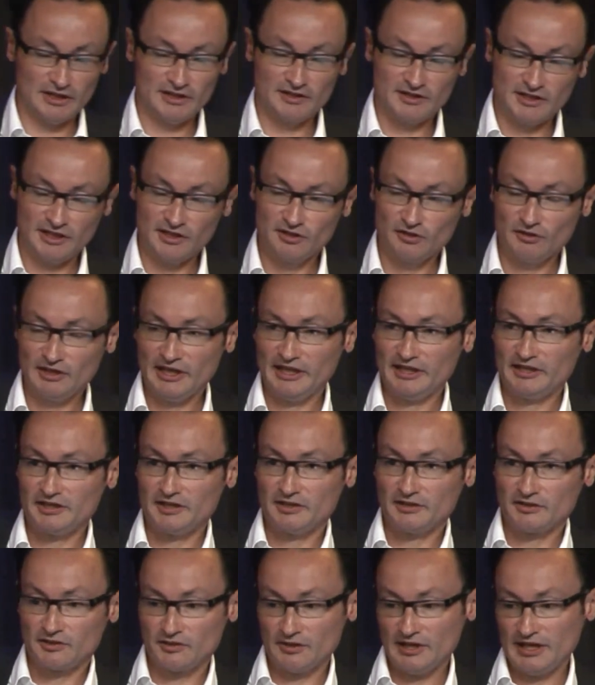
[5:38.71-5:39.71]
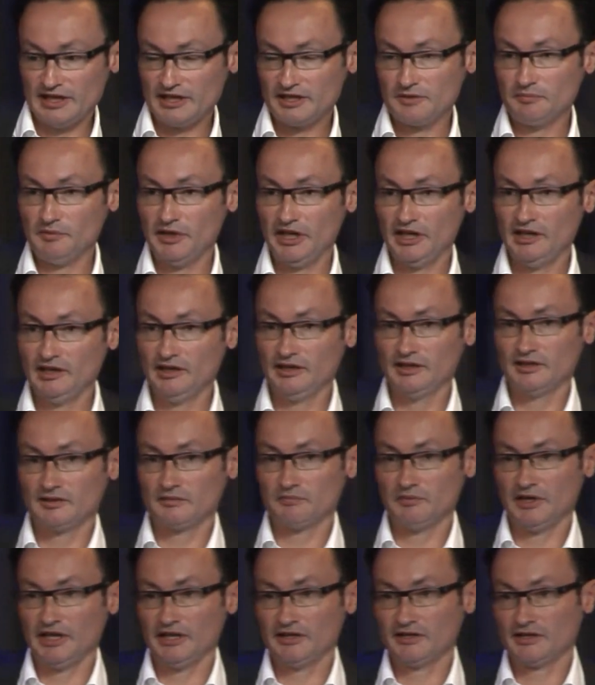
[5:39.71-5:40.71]
And then the last mail
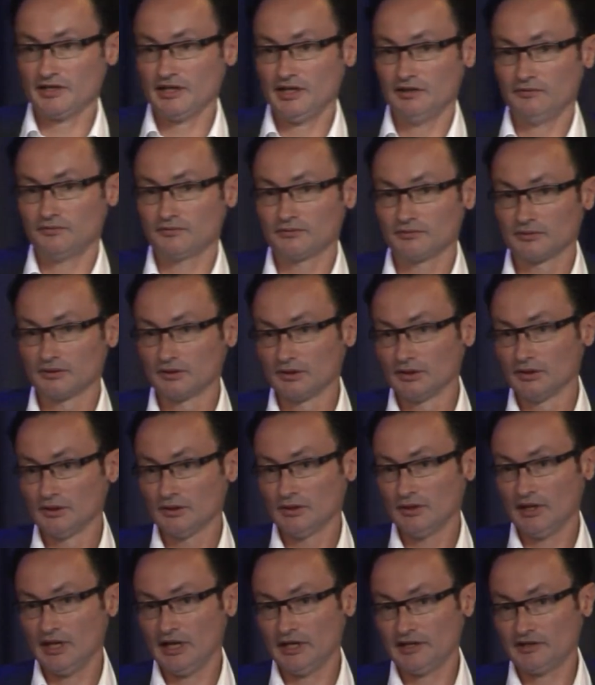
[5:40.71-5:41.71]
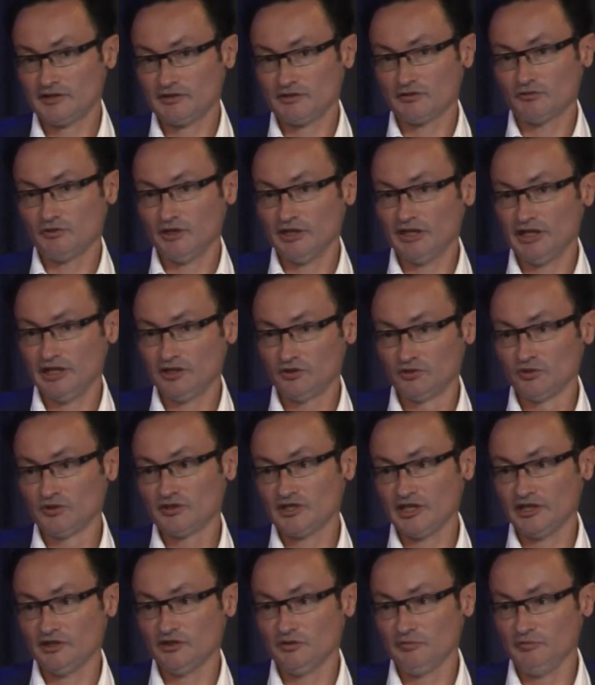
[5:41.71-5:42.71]
is myself. When I do
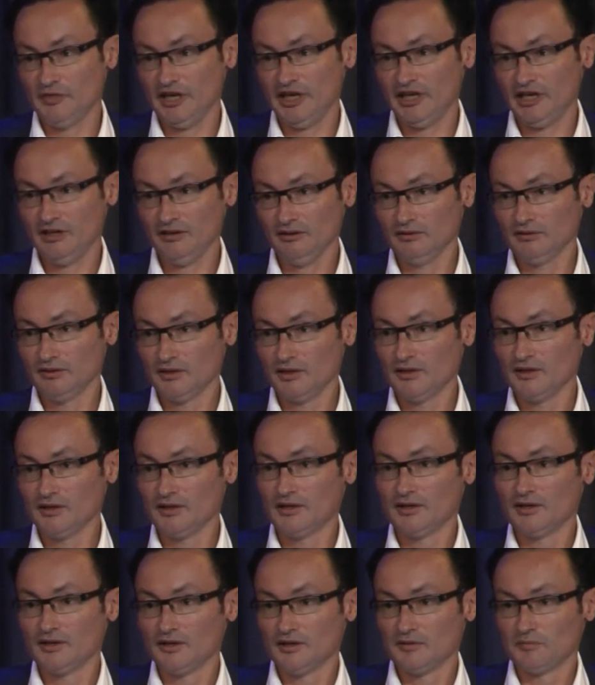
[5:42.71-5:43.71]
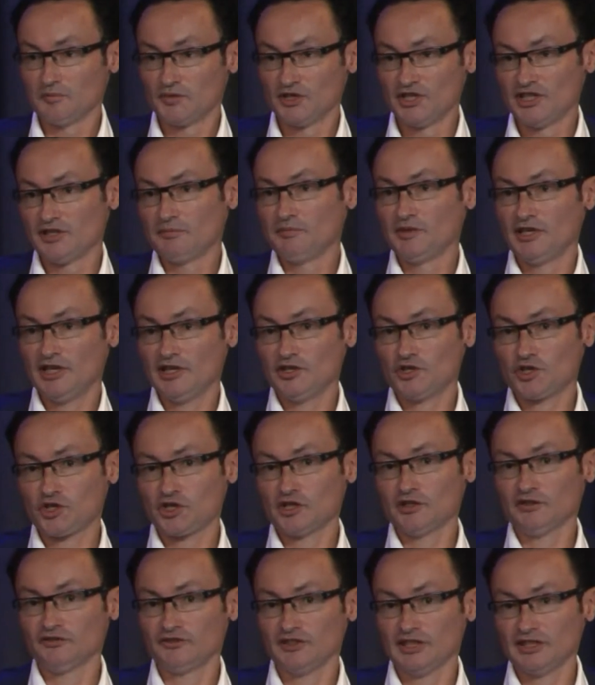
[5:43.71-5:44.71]
send a mail, please be
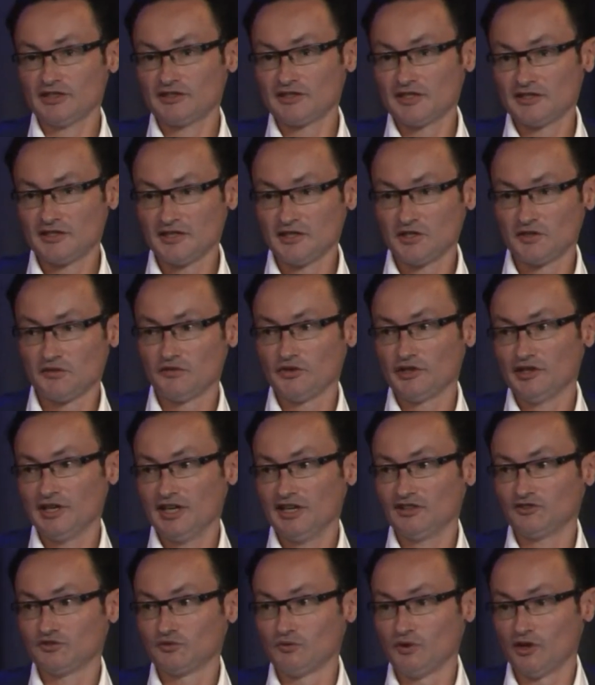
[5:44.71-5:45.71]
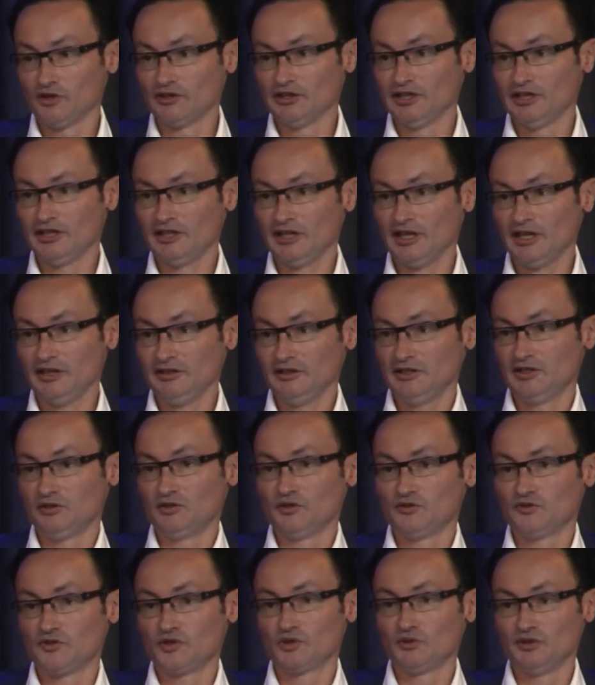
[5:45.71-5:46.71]
ensured that this is the very last warning, and
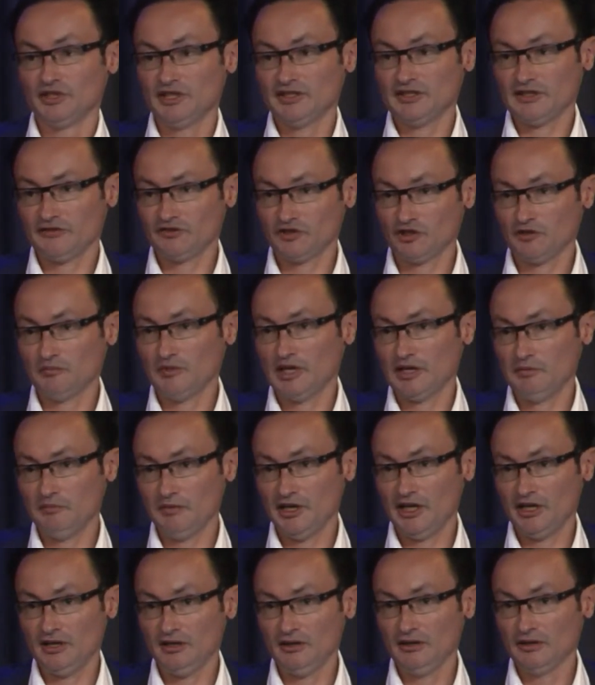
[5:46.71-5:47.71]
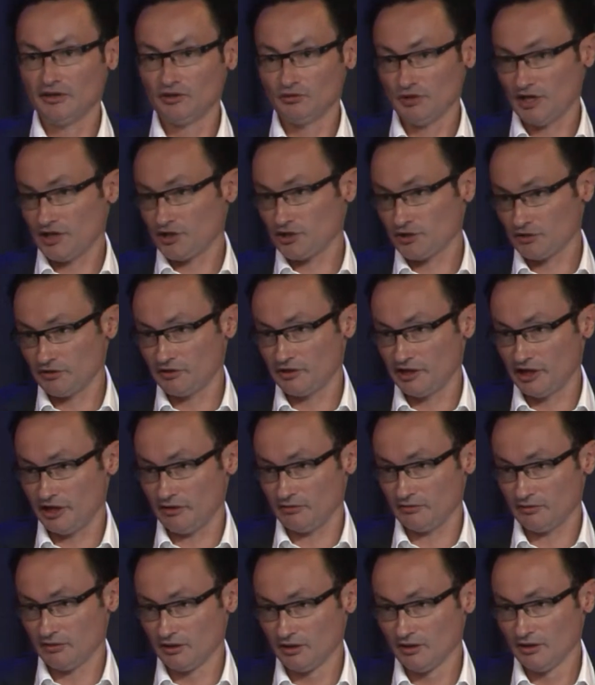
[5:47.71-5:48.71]
in a few days after my mail, you are shut
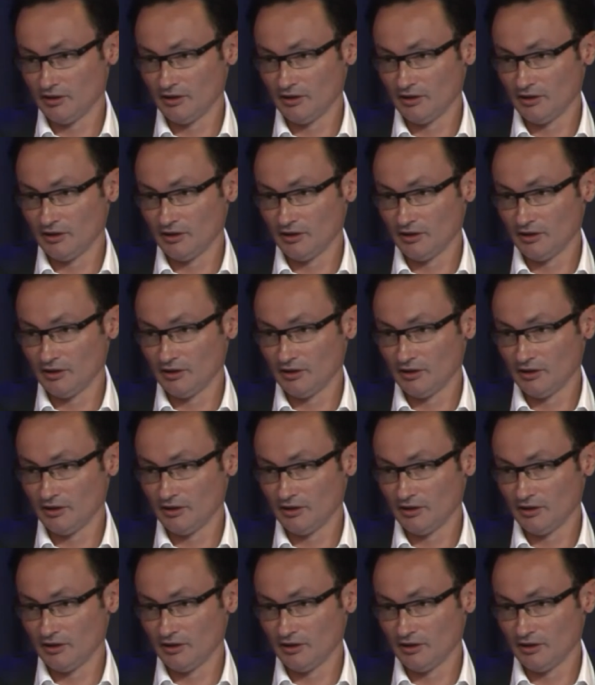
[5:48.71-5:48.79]
down.